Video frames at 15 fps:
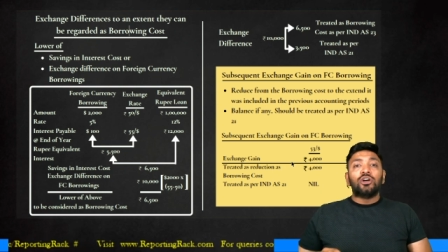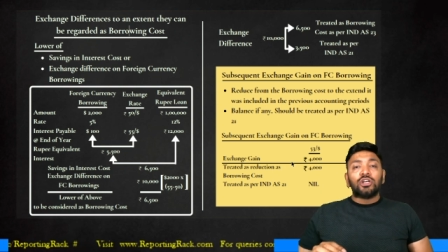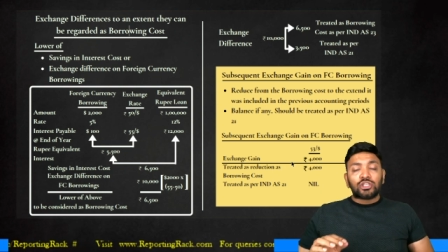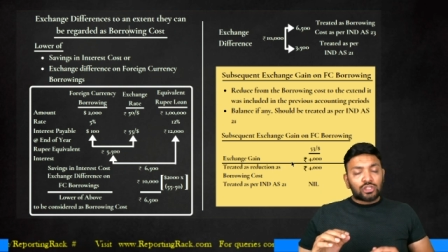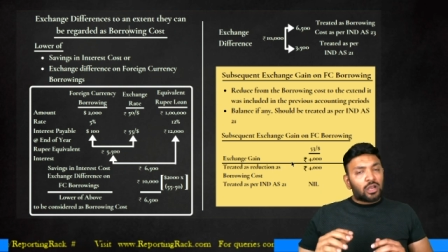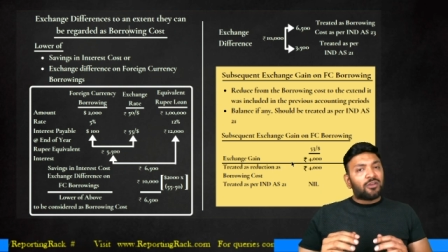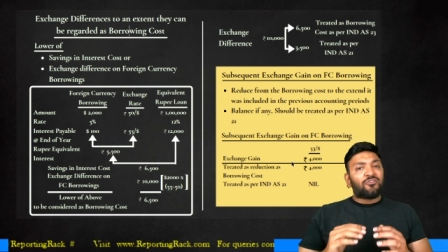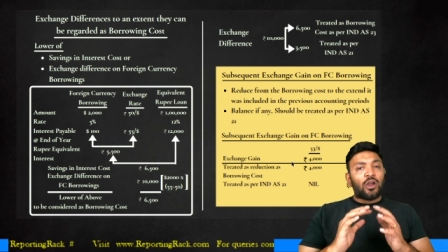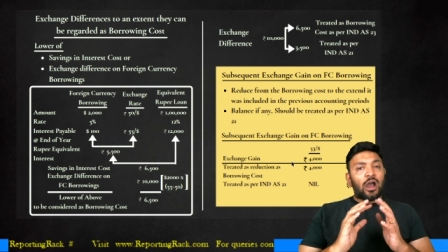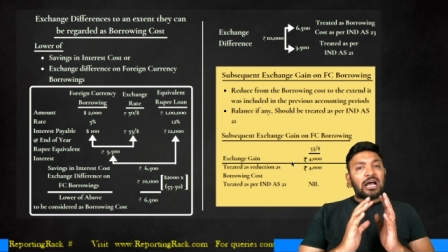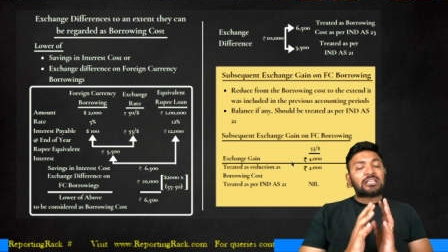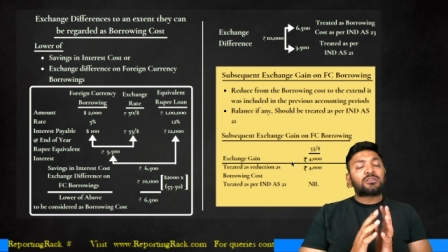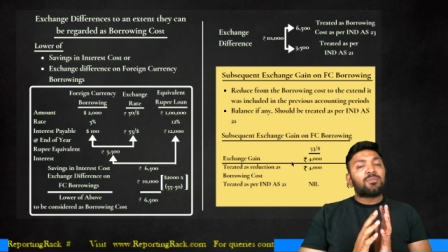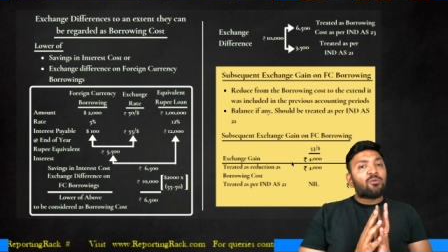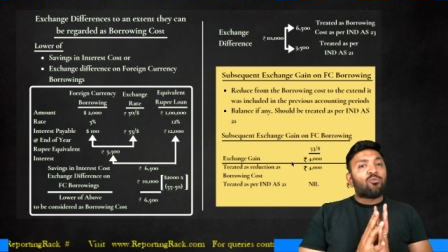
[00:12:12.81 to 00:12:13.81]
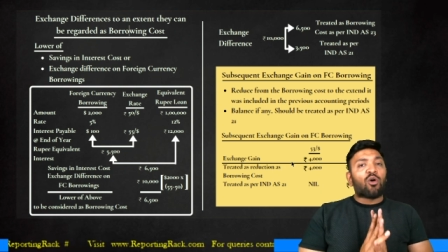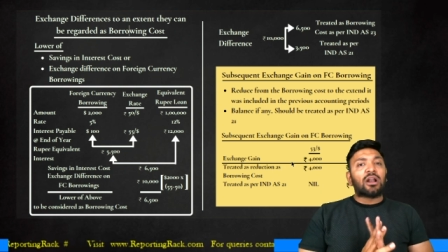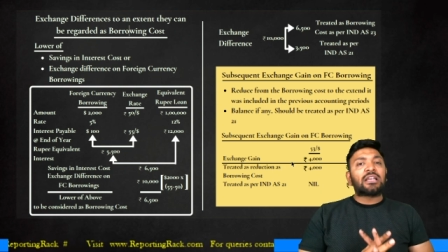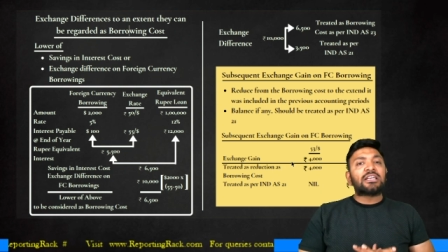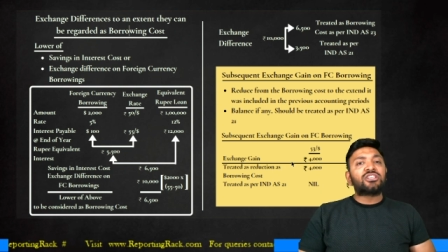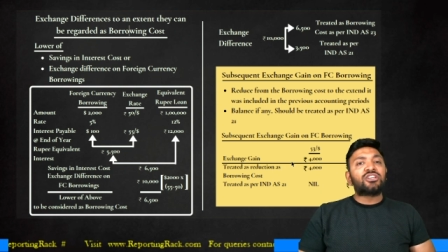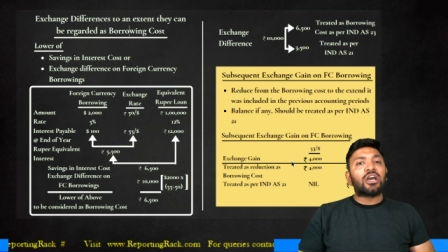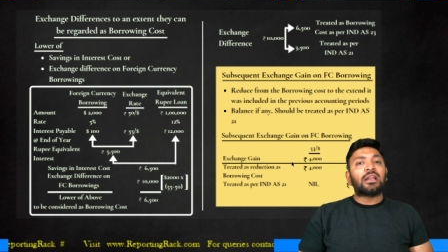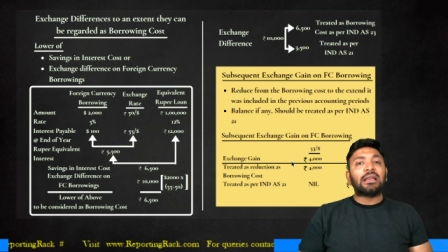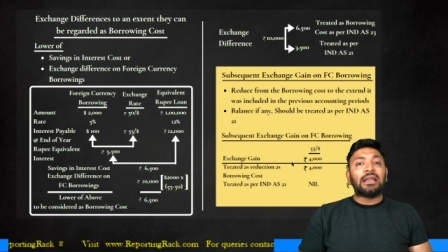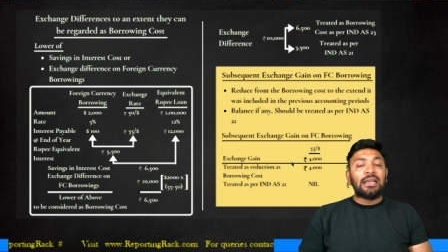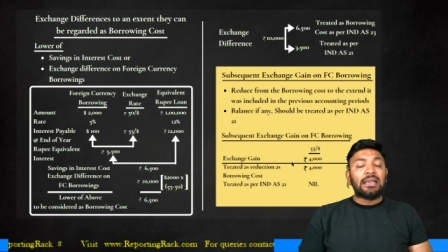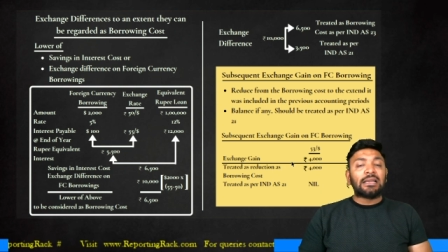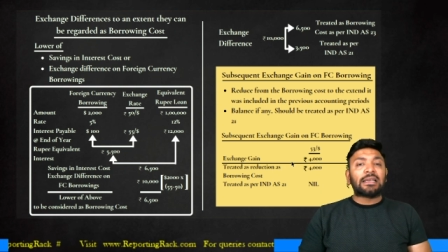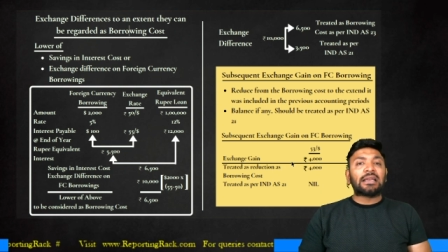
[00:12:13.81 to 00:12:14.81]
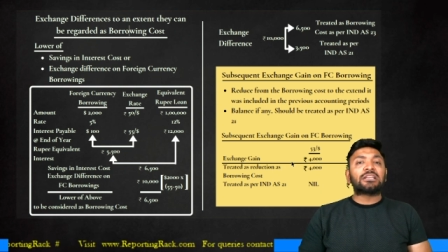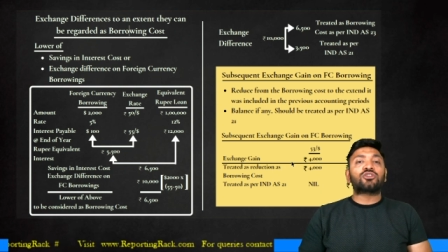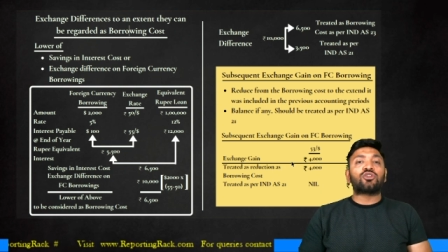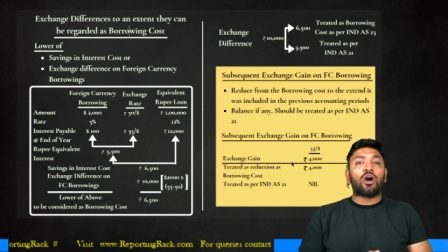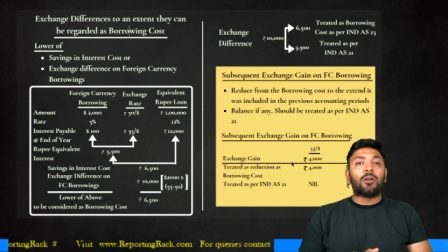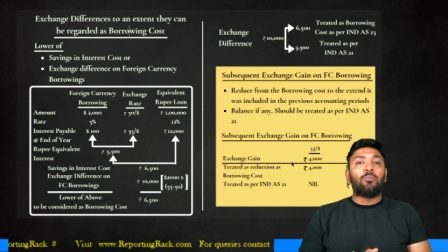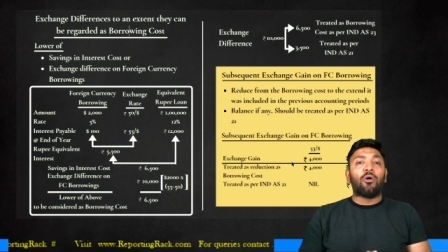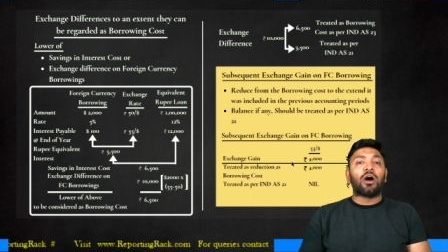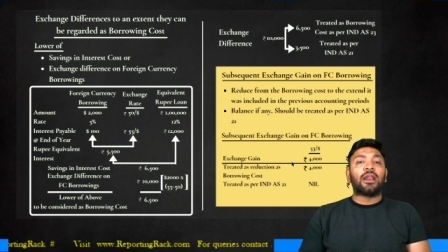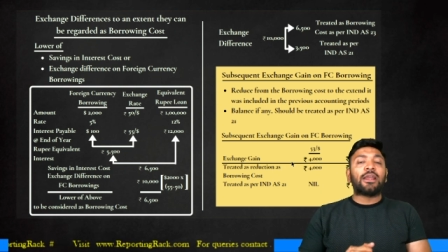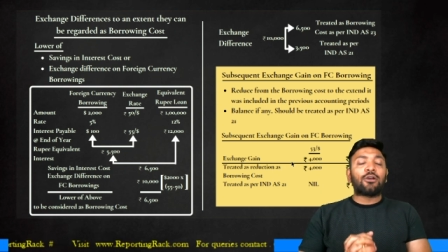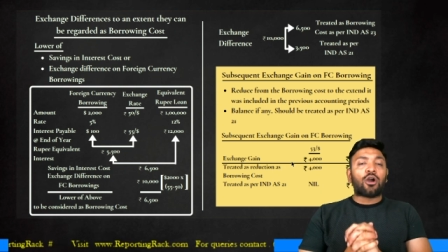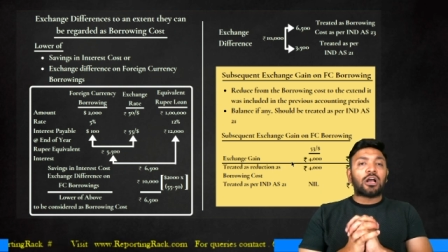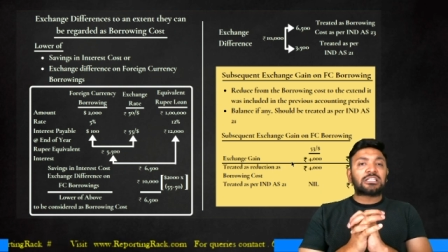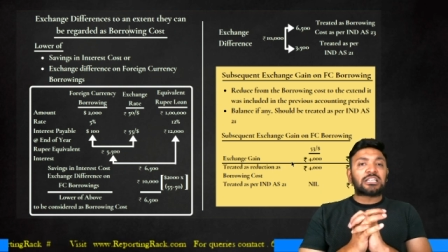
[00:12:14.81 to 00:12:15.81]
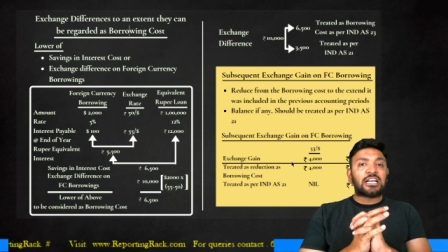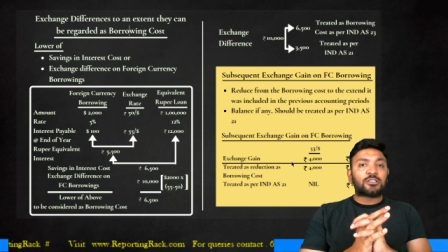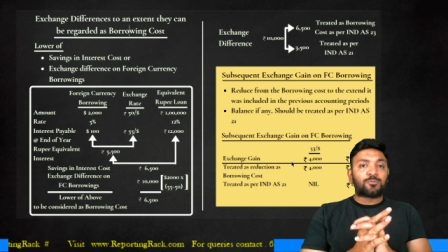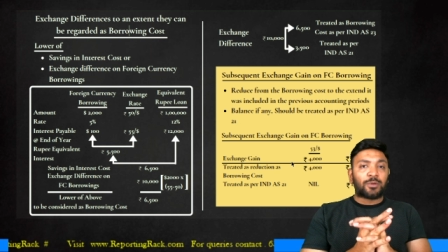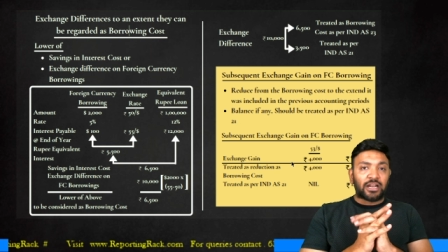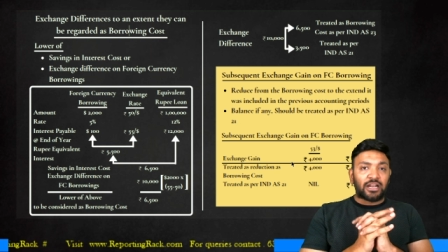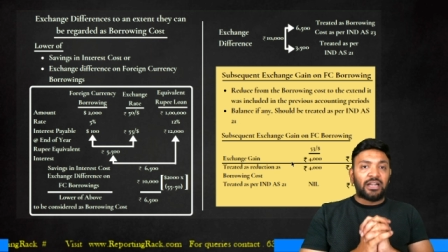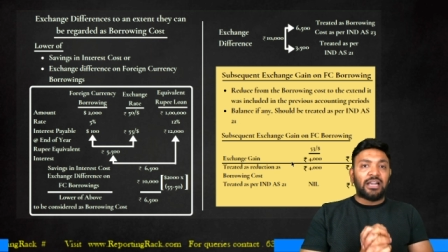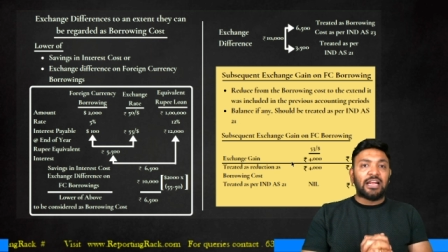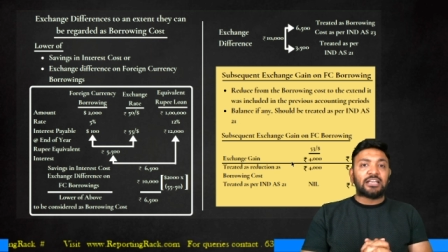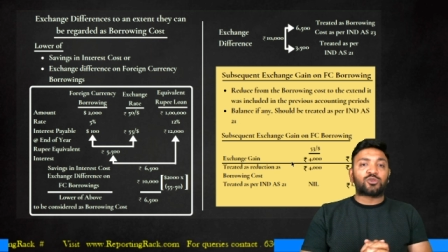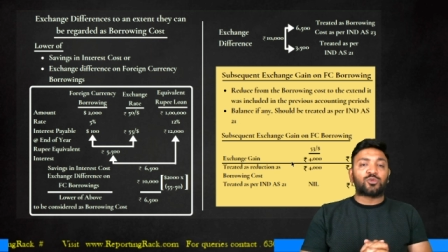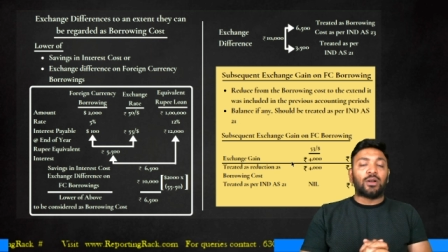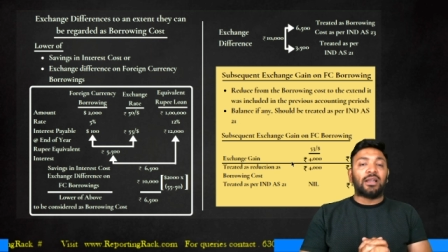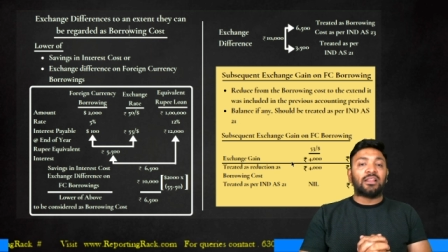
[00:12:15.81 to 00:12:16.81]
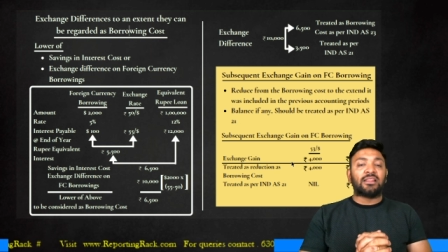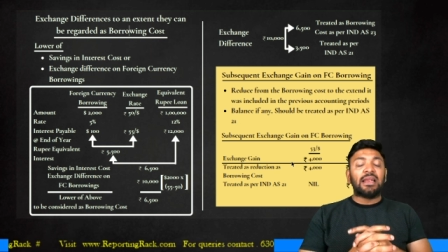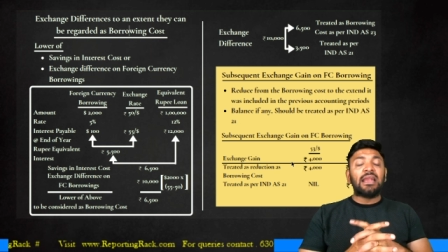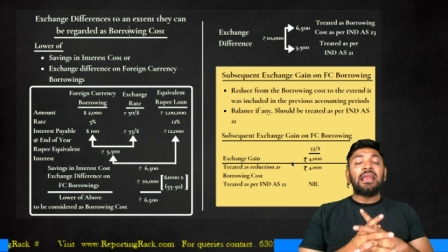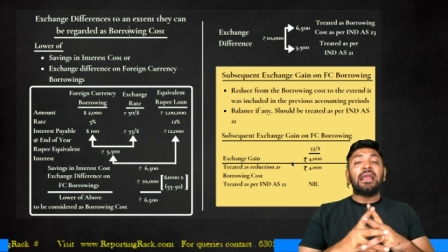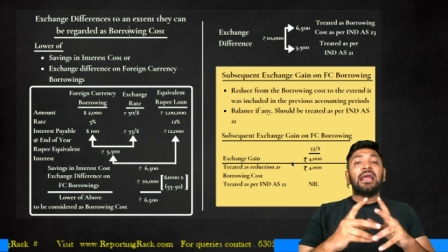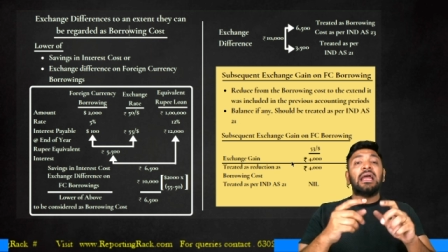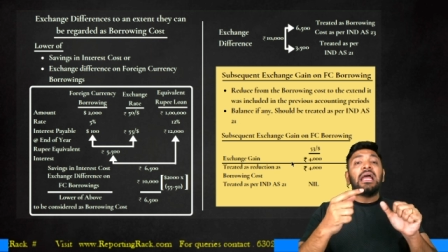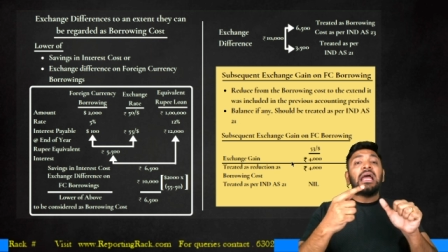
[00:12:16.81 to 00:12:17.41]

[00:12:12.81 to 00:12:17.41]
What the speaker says: So if you ask me what is your interest or borrowing cost as per Ind AS 23,